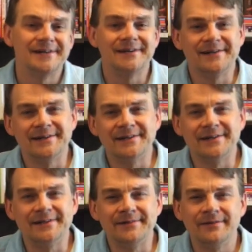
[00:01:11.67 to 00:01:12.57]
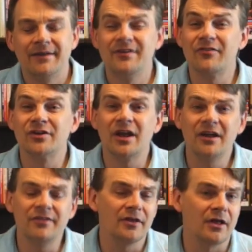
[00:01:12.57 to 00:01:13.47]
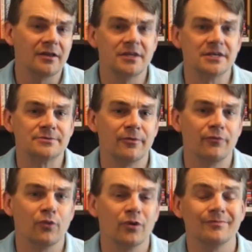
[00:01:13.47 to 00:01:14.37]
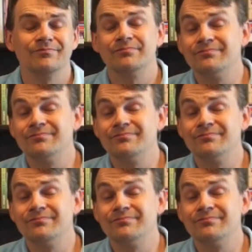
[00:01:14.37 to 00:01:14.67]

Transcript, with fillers: Uh, never done anything like this before.